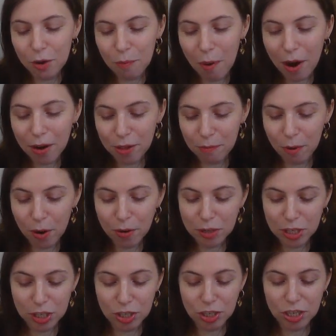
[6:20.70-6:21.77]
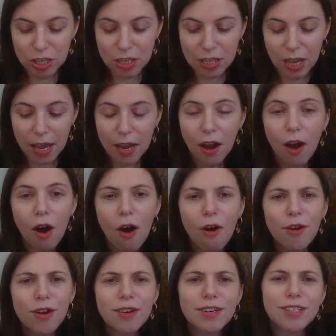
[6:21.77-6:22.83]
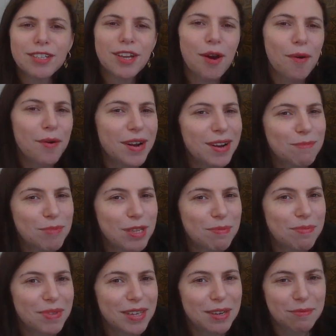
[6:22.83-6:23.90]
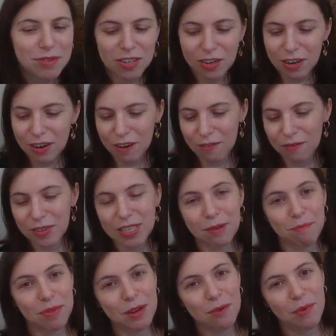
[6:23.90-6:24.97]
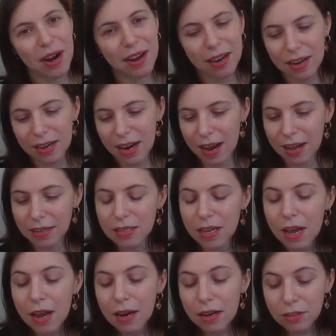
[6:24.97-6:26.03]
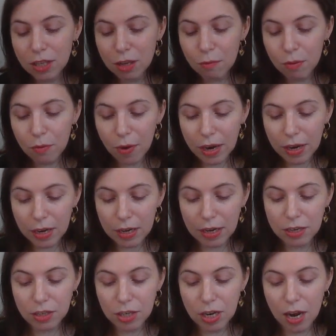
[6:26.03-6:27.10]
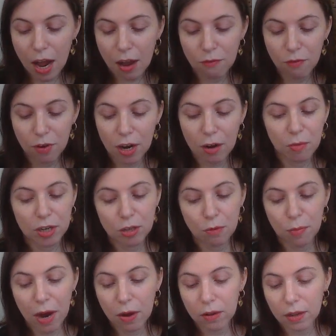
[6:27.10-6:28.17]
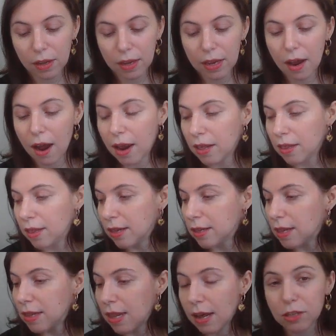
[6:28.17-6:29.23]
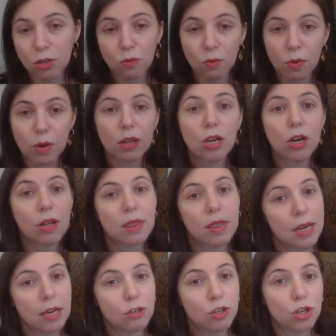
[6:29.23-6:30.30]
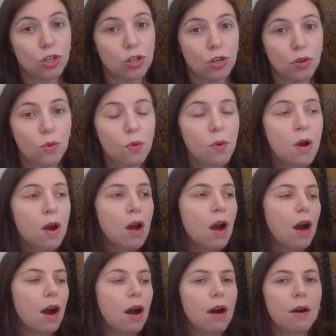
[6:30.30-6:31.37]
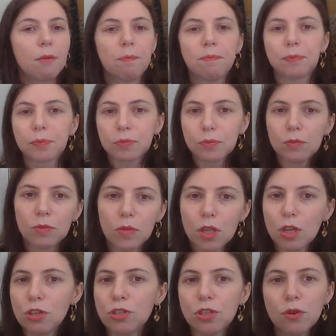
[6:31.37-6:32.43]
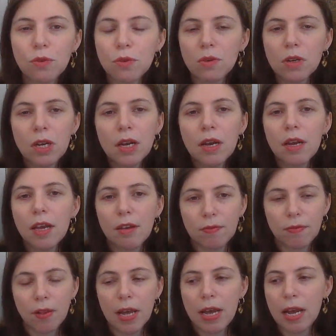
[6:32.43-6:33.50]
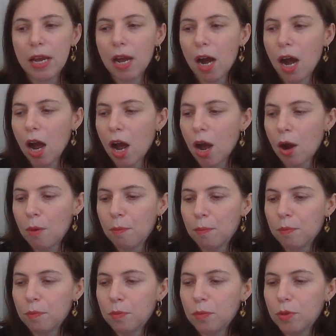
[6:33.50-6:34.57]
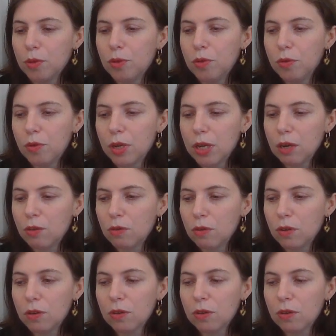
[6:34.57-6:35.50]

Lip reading: part of the approach is just you just go and simply observe, simply recognize. Now, simple recognition, I'm very much about. I think that that's a really good thing to do. So if you can